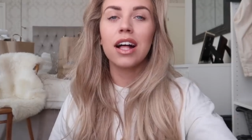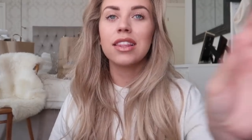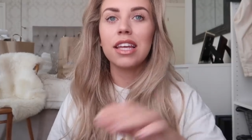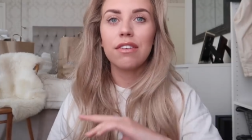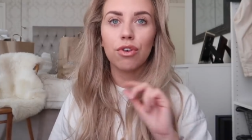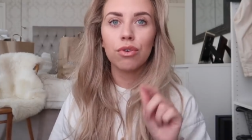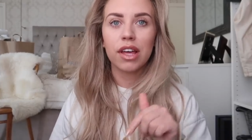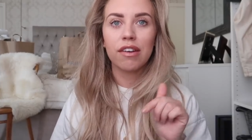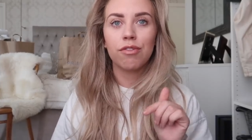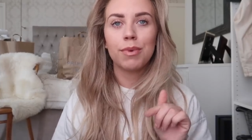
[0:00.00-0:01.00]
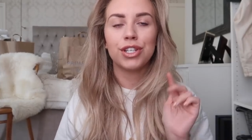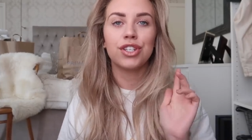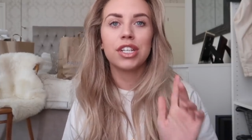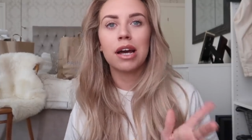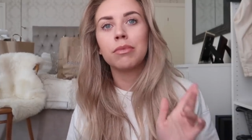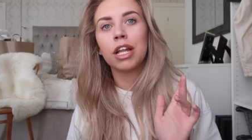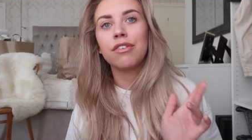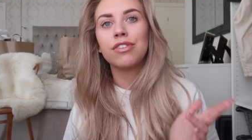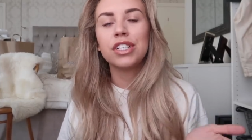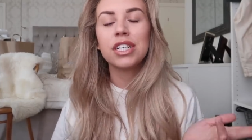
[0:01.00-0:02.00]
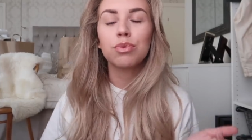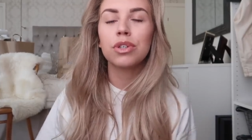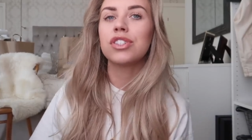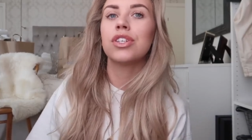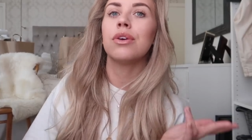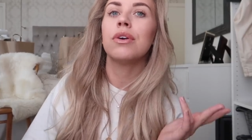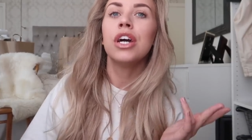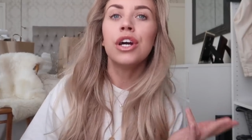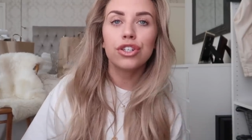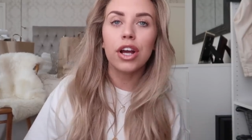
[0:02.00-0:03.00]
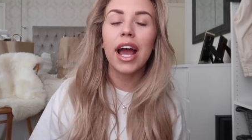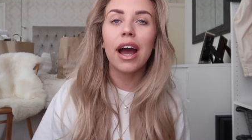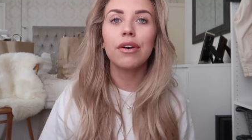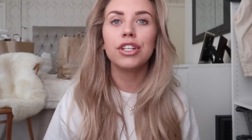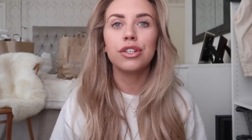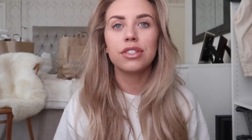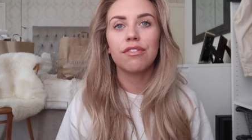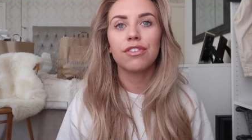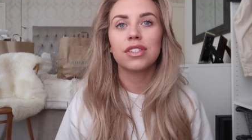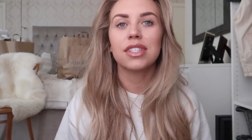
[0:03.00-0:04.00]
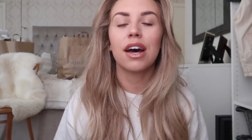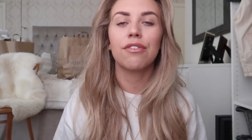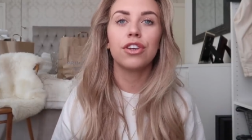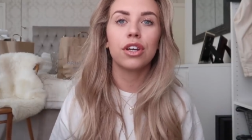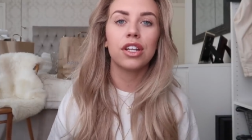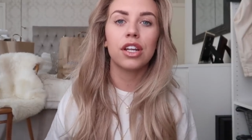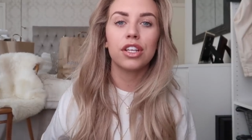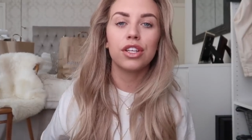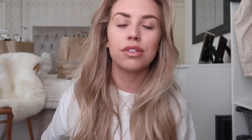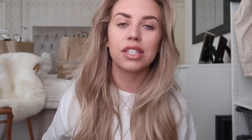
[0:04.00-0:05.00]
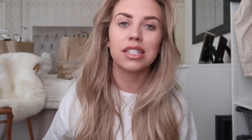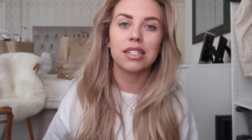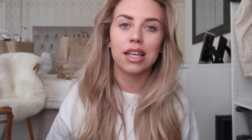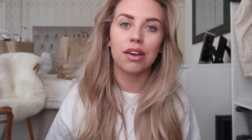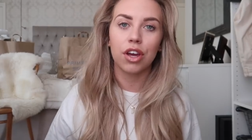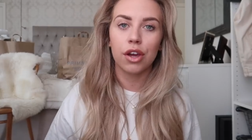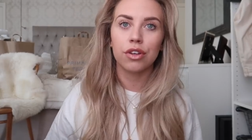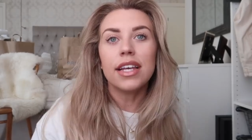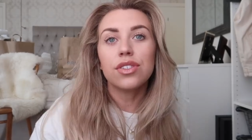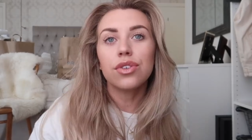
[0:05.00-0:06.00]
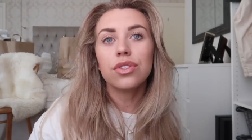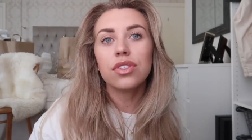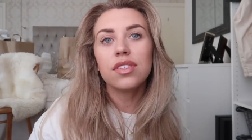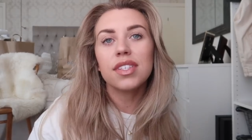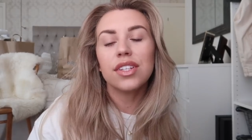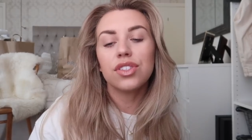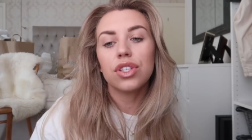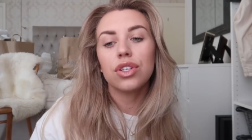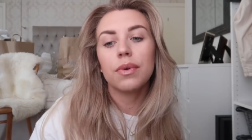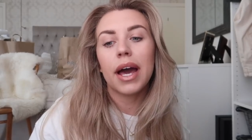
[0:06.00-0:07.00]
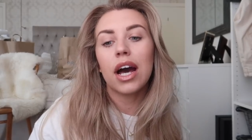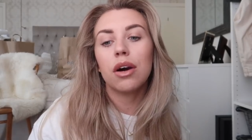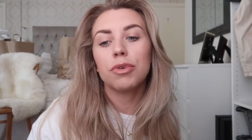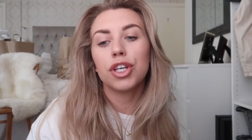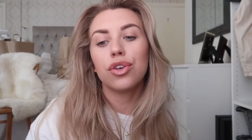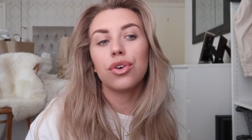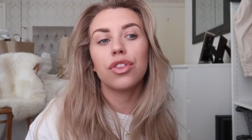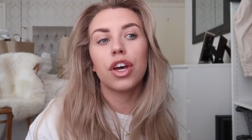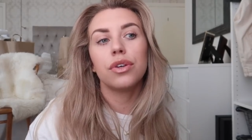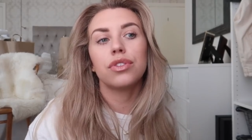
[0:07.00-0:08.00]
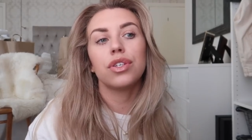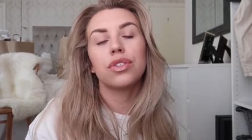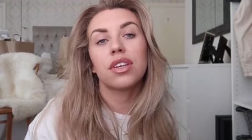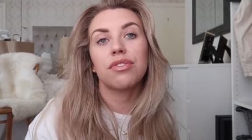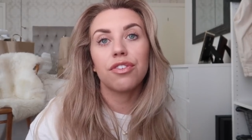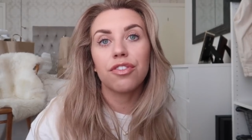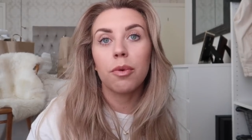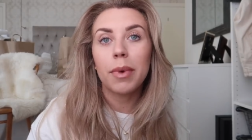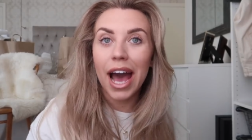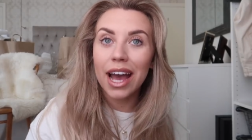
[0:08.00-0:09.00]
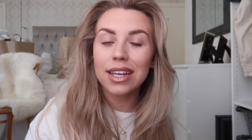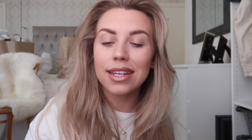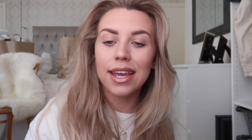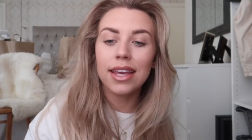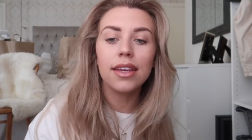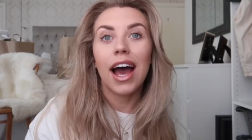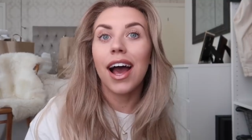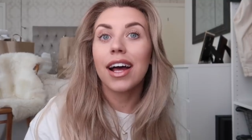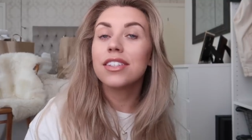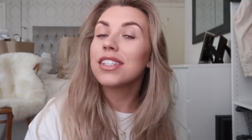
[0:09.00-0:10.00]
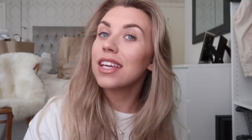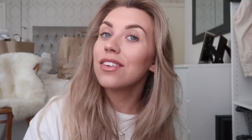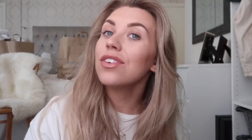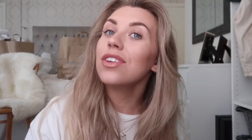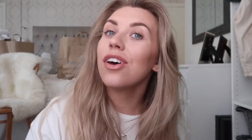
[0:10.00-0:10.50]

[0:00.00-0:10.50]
I'll leave all that information down below if you did want to try it out and use it for yourself you can use that discount code it's also said to help cure those who suffer from acne and even